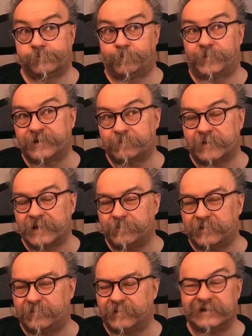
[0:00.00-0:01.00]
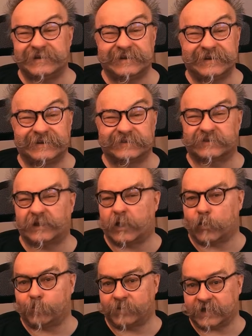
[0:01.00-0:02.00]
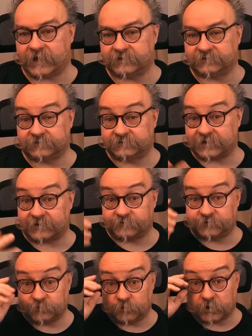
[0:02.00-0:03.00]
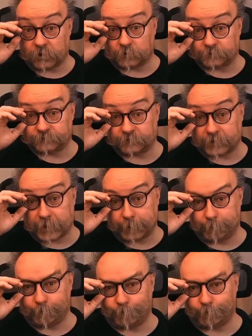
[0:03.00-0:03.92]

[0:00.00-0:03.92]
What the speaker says: but it might be a bit needlessly complicated to have 2 clocks for that.